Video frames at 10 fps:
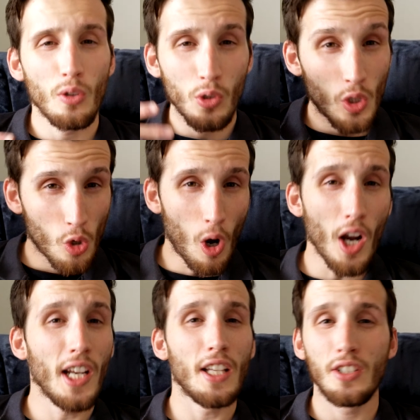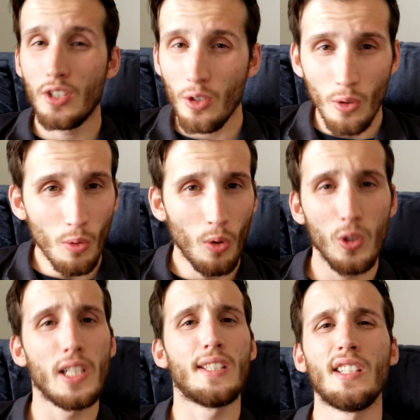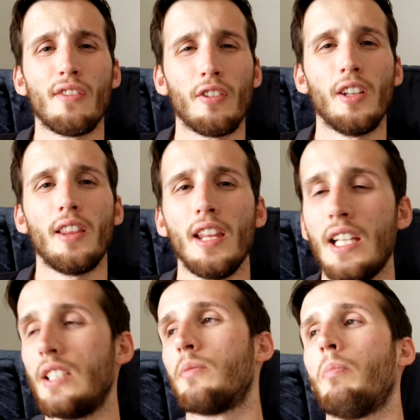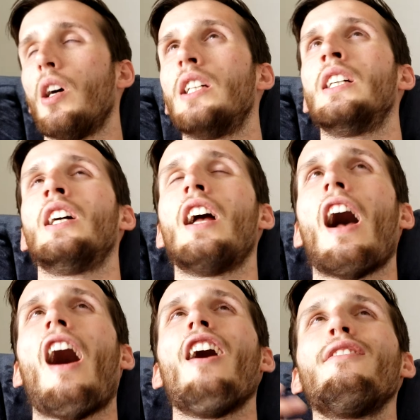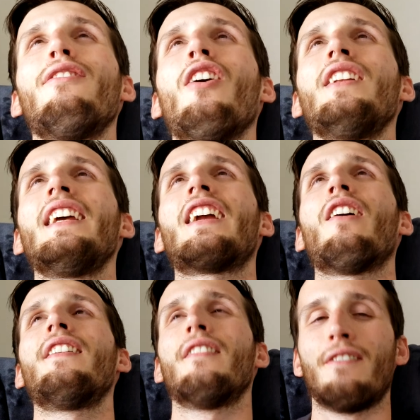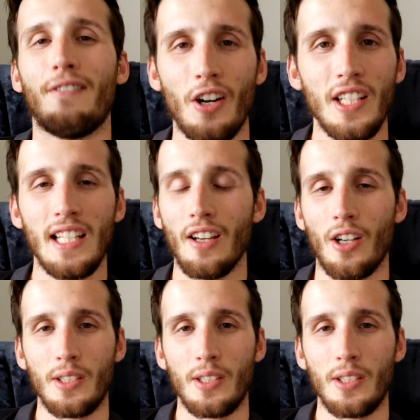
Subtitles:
trying to do all these different things. But I find it kind of funny, guys,